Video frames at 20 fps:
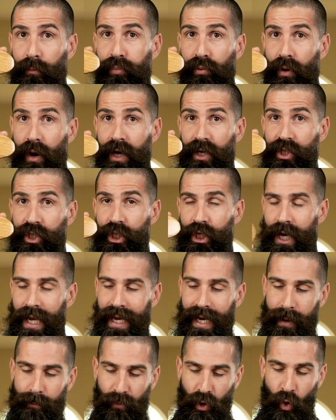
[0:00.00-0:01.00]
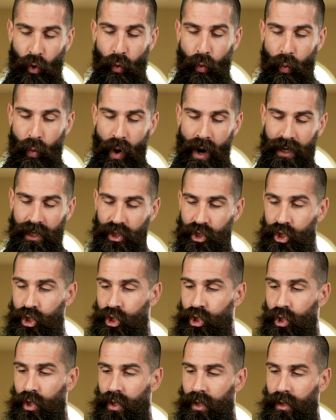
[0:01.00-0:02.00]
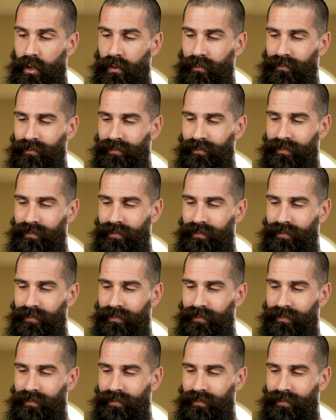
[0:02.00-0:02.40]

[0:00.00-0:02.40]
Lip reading: brush, and I'm quite sure,